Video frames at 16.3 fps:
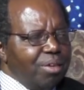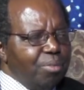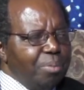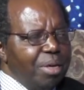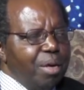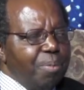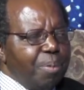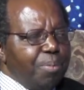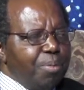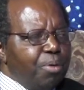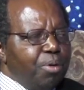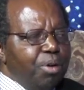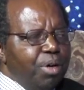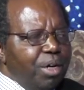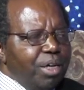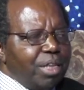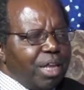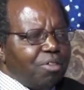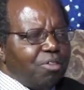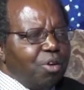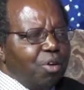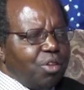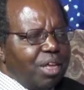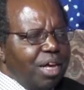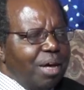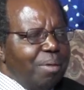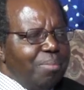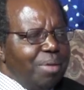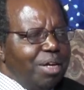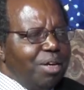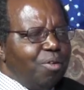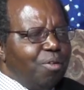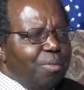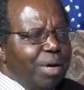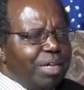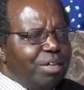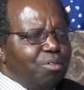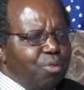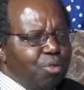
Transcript: many people, that's not their meaning of marriage.